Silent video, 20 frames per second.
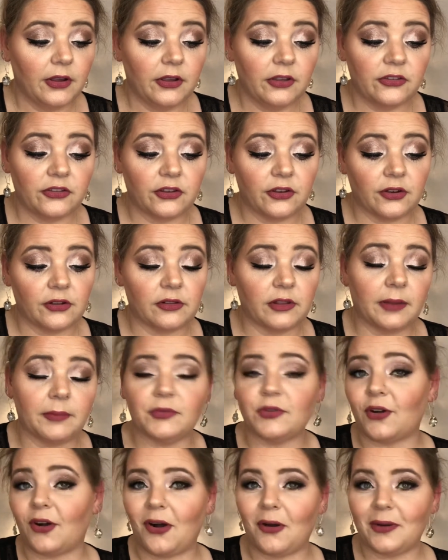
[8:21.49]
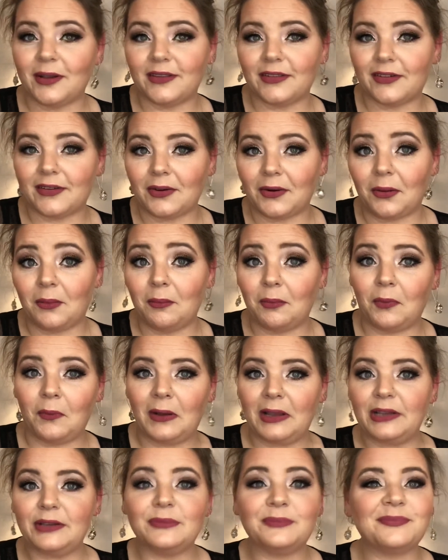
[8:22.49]
so your lips are always looking on
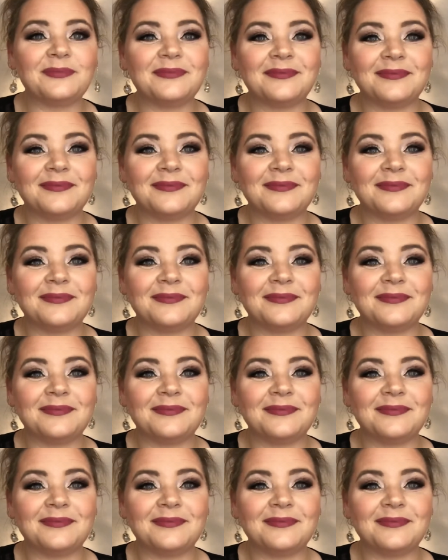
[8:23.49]
point.